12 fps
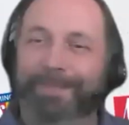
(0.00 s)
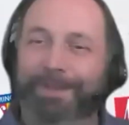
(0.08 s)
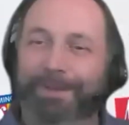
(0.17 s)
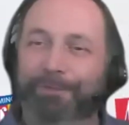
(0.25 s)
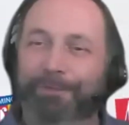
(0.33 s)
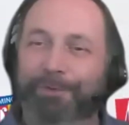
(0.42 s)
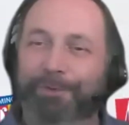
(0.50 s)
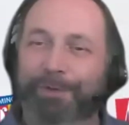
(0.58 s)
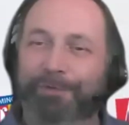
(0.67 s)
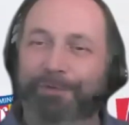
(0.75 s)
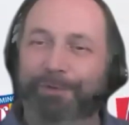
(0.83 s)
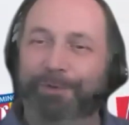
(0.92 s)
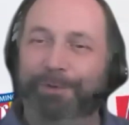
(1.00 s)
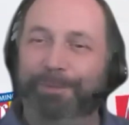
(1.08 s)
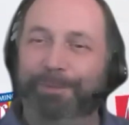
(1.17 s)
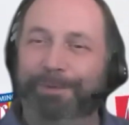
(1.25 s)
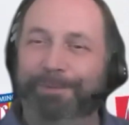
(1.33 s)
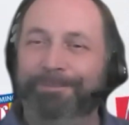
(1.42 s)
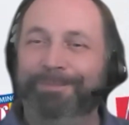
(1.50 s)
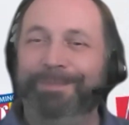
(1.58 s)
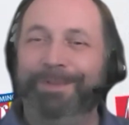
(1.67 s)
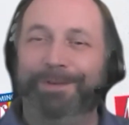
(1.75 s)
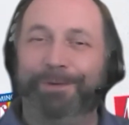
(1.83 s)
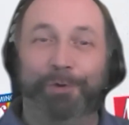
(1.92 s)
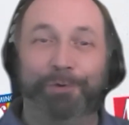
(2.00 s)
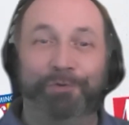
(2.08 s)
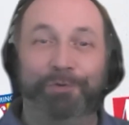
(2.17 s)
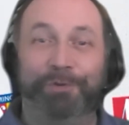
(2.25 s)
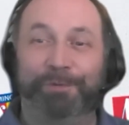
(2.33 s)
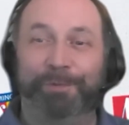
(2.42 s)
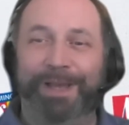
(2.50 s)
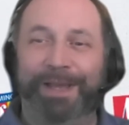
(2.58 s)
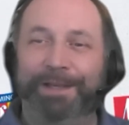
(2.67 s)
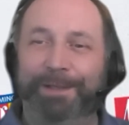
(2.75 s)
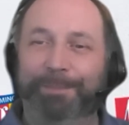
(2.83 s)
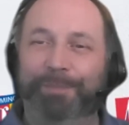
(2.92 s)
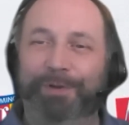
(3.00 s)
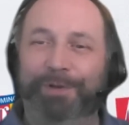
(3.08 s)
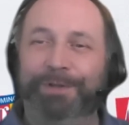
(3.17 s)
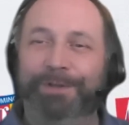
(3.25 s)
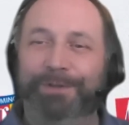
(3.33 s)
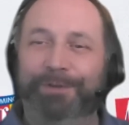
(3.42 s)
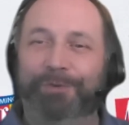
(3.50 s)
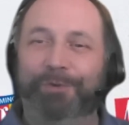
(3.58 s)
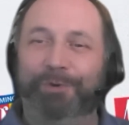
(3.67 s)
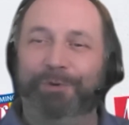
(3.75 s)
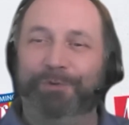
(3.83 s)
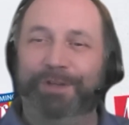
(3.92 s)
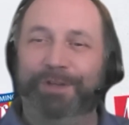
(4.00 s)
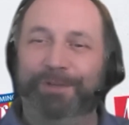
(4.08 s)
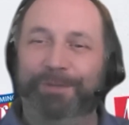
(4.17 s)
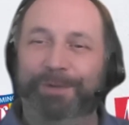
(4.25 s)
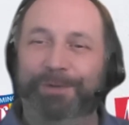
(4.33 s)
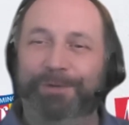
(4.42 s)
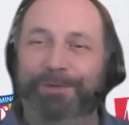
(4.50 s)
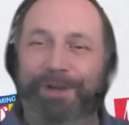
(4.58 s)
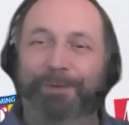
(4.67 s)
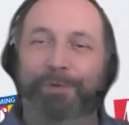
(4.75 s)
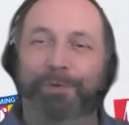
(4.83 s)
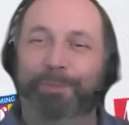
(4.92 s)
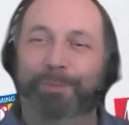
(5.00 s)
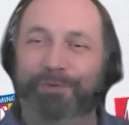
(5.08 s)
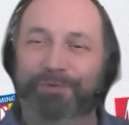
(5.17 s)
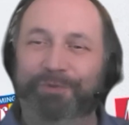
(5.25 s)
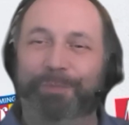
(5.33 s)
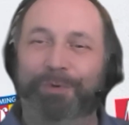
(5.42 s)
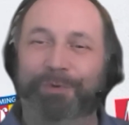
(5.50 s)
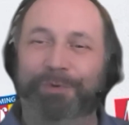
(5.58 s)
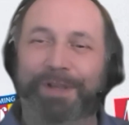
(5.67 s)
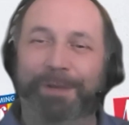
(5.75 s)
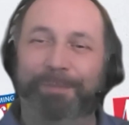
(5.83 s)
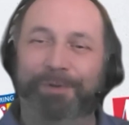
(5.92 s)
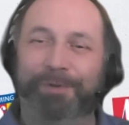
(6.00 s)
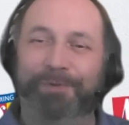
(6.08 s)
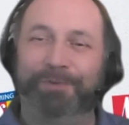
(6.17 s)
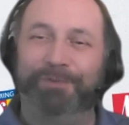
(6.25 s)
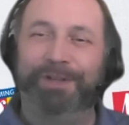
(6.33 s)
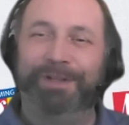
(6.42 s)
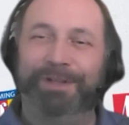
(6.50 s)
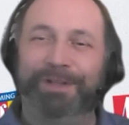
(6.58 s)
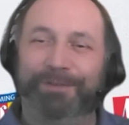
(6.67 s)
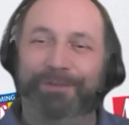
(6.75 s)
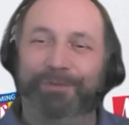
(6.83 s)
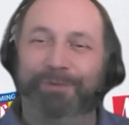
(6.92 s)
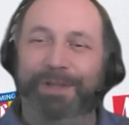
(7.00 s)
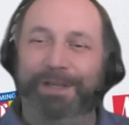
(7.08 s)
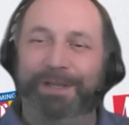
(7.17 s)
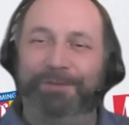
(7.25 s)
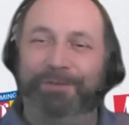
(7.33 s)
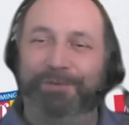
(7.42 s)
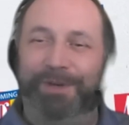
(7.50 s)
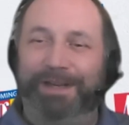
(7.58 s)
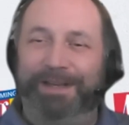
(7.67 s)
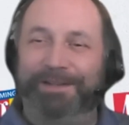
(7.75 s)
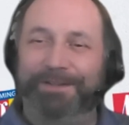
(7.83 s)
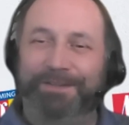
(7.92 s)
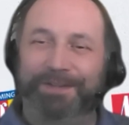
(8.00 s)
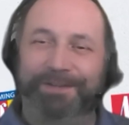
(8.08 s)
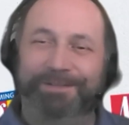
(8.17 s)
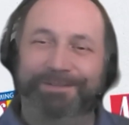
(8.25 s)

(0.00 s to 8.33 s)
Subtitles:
Here's a question. goes over my head, but neurotransmitters and hormones are both chemicals. Do they interact?